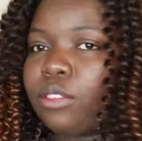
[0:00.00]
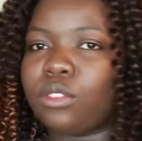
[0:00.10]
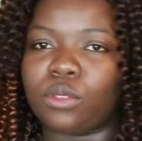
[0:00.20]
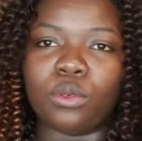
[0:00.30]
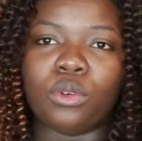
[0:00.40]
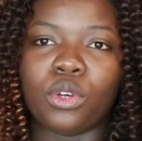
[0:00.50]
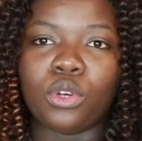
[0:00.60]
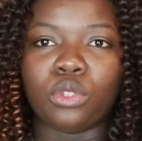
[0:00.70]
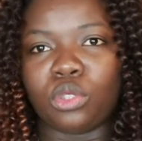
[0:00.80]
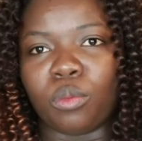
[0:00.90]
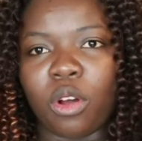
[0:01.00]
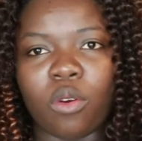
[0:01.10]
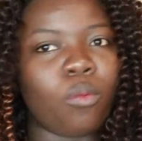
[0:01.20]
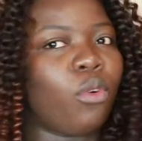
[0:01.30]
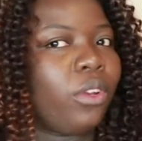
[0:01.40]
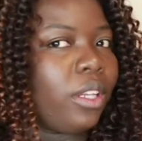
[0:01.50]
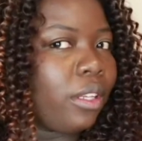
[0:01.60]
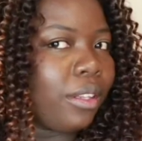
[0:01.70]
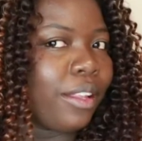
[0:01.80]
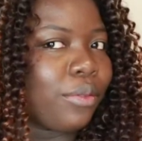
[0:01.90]
So tomorrow
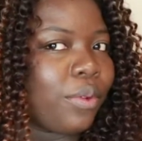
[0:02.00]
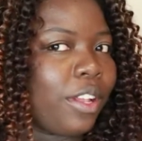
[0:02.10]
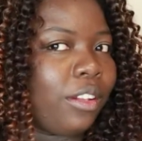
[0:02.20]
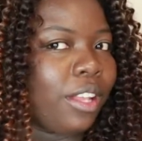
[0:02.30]
morning, that's when I